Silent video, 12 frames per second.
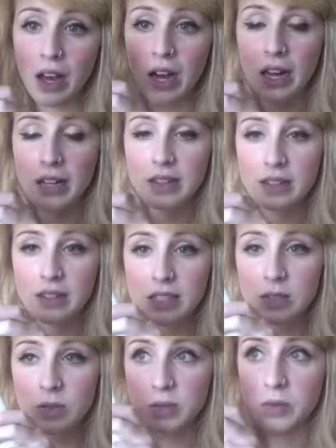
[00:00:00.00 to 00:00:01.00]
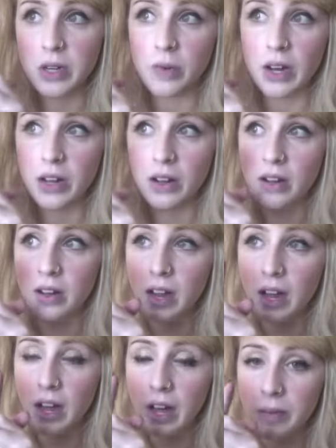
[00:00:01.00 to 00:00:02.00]
And this works pretty well
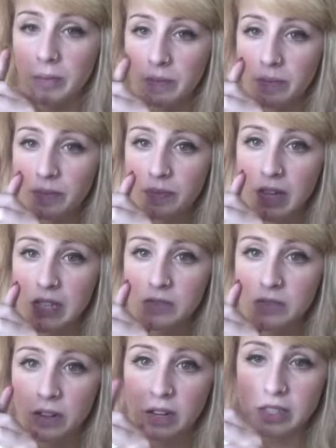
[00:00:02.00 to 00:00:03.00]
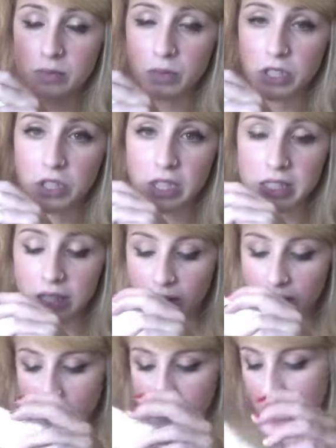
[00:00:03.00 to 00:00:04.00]
as far as moisturizing
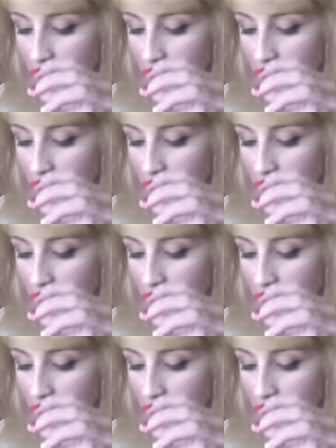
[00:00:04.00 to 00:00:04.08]
goes.